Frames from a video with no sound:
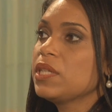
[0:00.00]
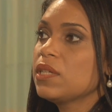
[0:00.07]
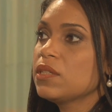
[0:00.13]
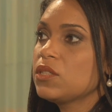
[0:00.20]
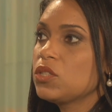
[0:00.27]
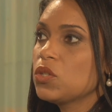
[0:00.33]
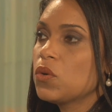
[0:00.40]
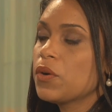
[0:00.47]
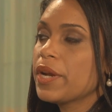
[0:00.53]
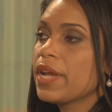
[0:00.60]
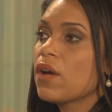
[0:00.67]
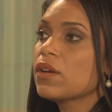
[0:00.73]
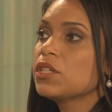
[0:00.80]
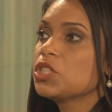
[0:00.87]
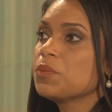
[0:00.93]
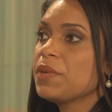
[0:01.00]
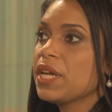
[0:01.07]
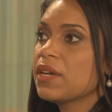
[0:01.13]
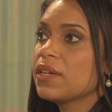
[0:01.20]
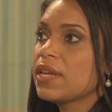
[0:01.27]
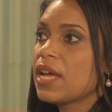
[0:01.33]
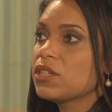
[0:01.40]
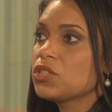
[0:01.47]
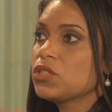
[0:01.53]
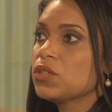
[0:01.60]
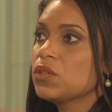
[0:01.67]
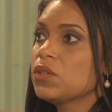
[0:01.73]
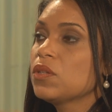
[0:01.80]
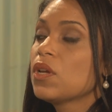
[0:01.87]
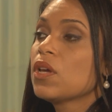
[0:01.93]
did a story on a Jamaican
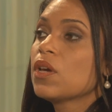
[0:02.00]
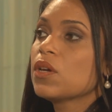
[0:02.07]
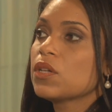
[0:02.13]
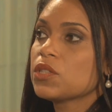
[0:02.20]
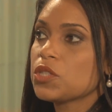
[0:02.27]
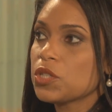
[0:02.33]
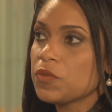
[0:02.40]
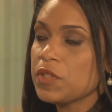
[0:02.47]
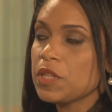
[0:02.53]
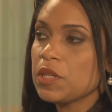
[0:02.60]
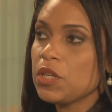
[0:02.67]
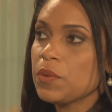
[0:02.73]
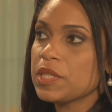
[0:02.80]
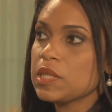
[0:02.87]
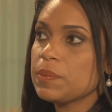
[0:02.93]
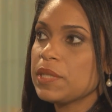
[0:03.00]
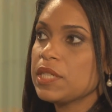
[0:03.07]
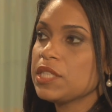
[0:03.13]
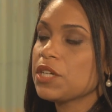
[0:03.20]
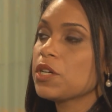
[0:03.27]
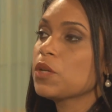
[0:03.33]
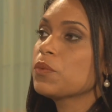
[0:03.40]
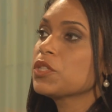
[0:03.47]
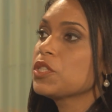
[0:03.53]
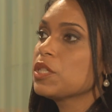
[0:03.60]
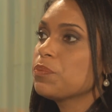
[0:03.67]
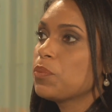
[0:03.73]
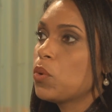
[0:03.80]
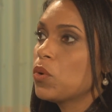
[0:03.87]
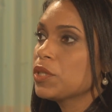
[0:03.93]
national, served in the U.S. military, was
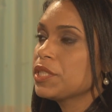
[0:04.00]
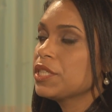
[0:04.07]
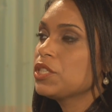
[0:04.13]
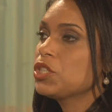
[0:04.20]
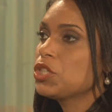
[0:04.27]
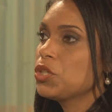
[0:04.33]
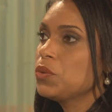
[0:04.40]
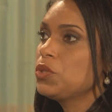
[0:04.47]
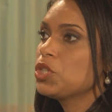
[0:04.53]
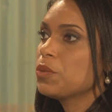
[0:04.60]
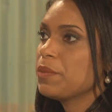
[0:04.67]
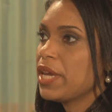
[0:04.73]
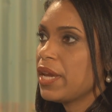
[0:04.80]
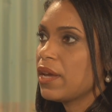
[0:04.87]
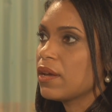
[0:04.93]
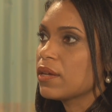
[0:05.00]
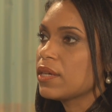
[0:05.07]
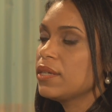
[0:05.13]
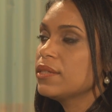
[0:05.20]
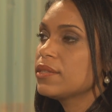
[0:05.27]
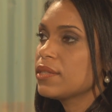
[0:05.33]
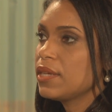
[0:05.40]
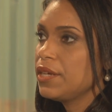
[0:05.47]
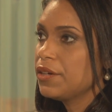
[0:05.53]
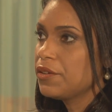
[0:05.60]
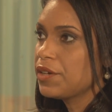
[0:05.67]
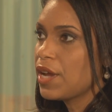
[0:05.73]
deported to Jamaica. He's here